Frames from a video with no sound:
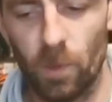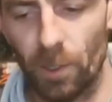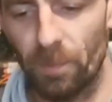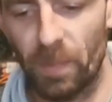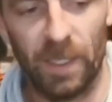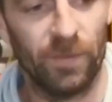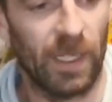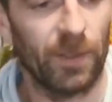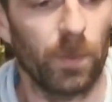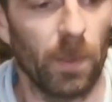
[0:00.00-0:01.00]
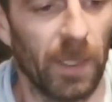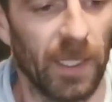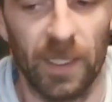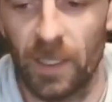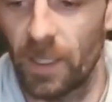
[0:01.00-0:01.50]
want to beef that up a
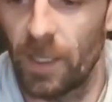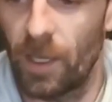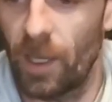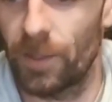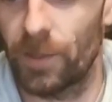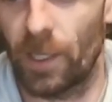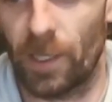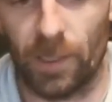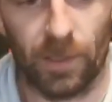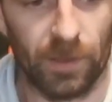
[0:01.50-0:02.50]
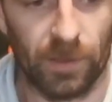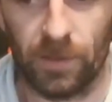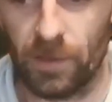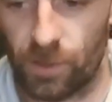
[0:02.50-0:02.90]
bit. And the